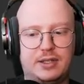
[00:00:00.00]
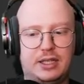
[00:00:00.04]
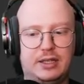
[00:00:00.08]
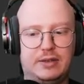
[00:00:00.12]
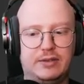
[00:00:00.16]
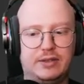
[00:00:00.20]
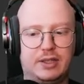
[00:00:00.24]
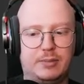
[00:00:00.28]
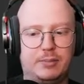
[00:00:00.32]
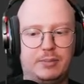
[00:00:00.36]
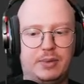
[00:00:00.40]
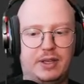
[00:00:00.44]

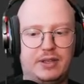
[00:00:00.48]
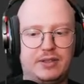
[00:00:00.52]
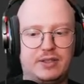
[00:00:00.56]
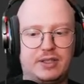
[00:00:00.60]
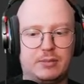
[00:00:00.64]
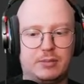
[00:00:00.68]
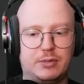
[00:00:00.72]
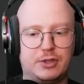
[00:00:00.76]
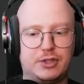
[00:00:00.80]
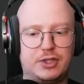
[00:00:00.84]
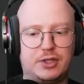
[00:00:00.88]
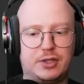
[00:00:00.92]
Even the
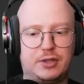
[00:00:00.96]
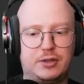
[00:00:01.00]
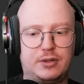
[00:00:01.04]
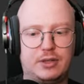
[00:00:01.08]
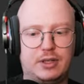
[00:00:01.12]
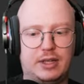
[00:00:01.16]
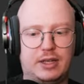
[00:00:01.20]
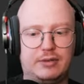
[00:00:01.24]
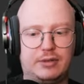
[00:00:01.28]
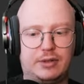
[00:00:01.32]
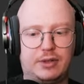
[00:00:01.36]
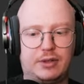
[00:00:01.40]
basic
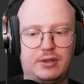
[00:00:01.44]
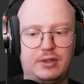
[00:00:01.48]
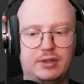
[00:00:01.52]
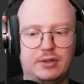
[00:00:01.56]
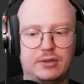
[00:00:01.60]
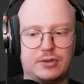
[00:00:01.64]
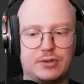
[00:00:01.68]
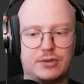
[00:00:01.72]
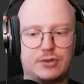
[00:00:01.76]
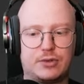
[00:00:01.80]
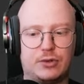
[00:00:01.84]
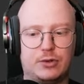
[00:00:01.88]
material, everything
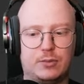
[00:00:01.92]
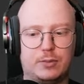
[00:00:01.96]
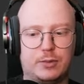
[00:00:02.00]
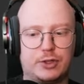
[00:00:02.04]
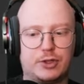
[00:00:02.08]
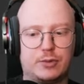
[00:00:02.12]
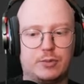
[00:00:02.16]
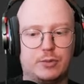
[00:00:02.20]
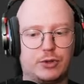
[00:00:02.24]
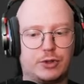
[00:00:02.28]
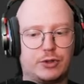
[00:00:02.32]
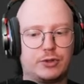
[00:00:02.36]
is so
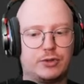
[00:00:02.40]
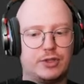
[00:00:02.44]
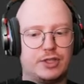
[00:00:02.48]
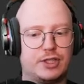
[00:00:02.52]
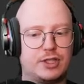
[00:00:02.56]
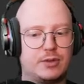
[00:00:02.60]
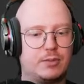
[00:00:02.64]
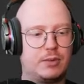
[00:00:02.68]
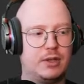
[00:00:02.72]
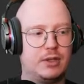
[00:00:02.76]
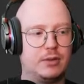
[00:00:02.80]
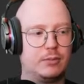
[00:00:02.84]
much more
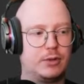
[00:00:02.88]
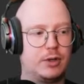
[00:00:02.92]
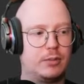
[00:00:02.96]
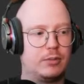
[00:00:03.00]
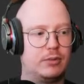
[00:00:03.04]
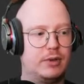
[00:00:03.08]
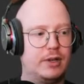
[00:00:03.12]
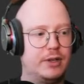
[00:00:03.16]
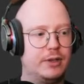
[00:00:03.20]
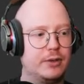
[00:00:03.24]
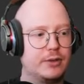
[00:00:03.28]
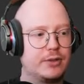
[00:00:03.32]
crisp than proper
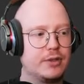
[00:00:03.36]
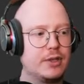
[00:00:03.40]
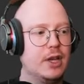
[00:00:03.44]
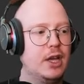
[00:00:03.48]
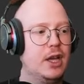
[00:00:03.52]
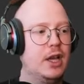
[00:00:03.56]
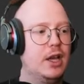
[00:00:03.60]
renders.